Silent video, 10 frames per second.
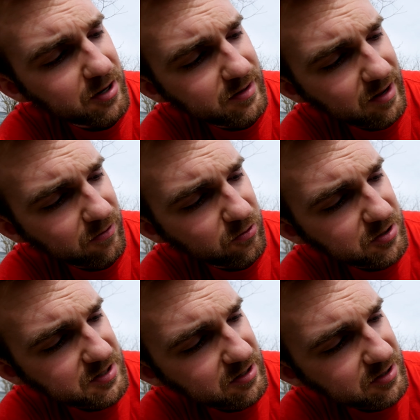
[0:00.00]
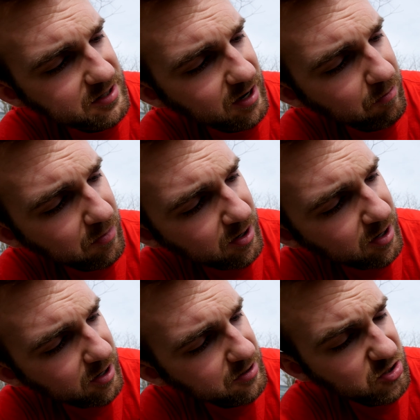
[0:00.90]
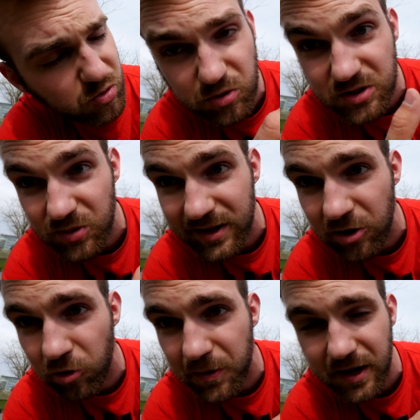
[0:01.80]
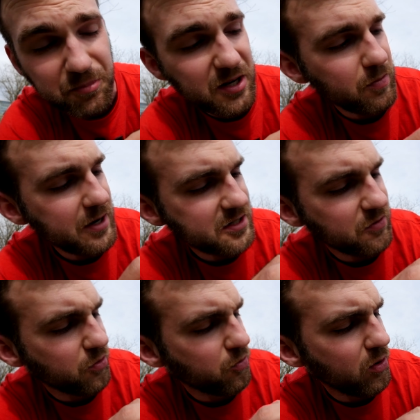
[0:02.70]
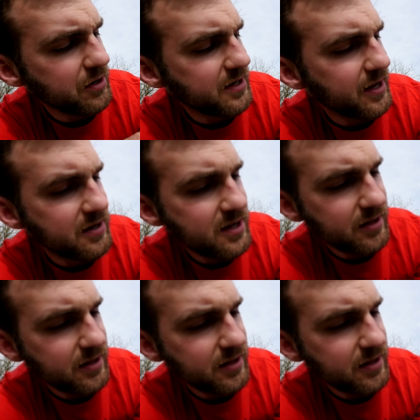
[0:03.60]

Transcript: Then of course here's some screws so you can open up the device if you would want that.